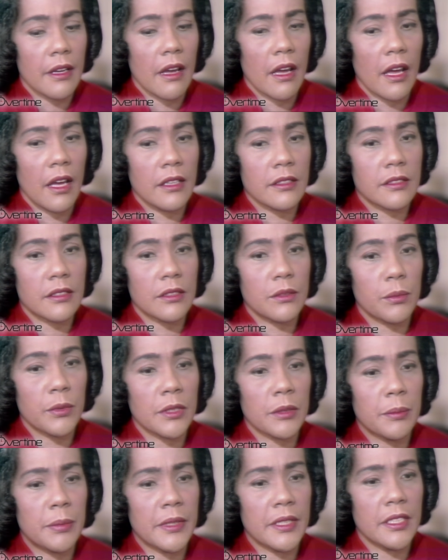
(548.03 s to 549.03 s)
as it
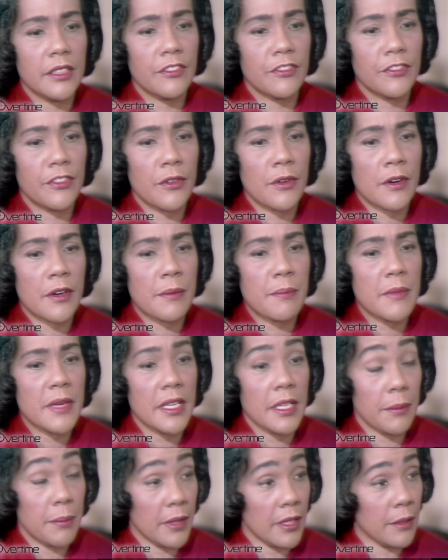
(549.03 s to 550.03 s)
will be for
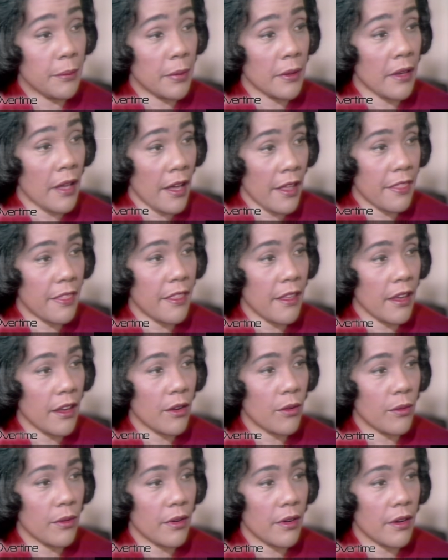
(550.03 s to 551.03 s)
many people, I
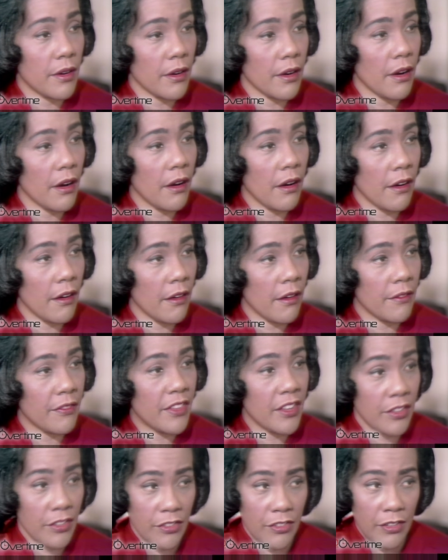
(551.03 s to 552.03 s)
think,
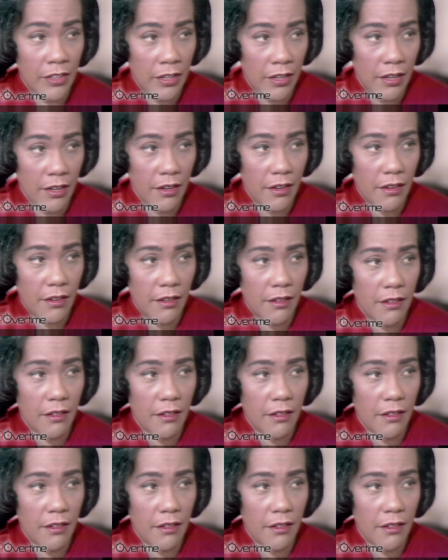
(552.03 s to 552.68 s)
this year.